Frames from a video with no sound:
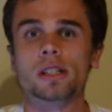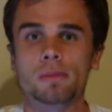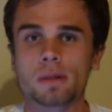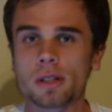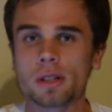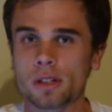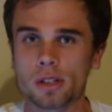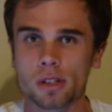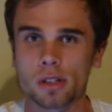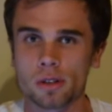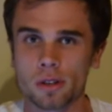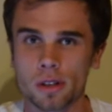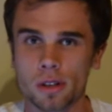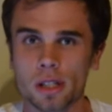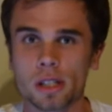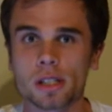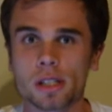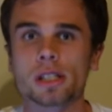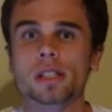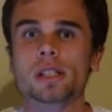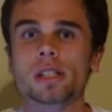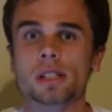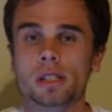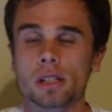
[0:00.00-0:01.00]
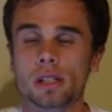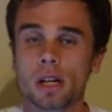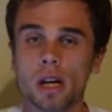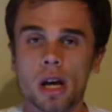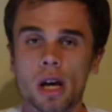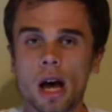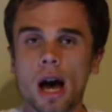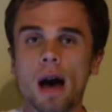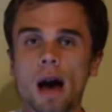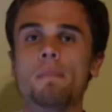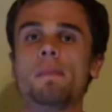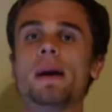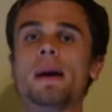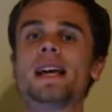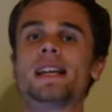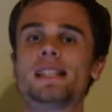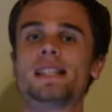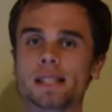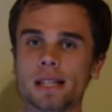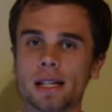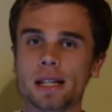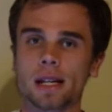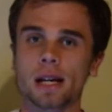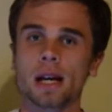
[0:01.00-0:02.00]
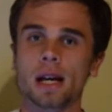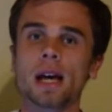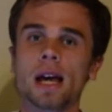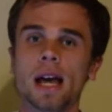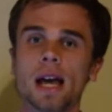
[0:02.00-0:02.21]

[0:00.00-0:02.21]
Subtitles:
Peters still thinks he's amazing,